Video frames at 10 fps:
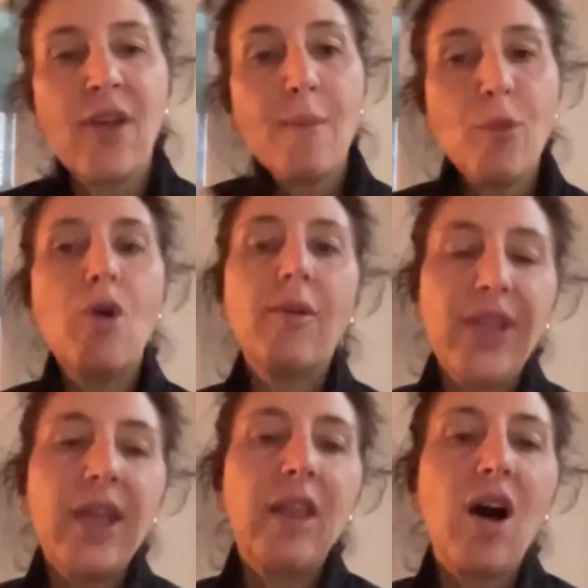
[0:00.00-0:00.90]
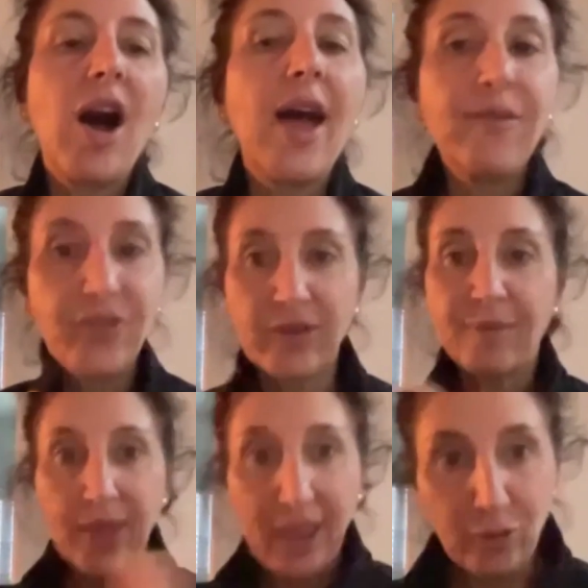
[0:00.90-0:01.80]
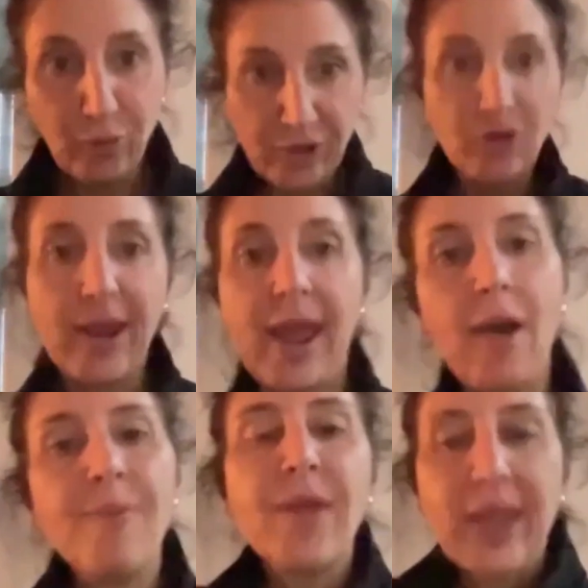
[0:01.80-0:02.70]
more of their lives as we do now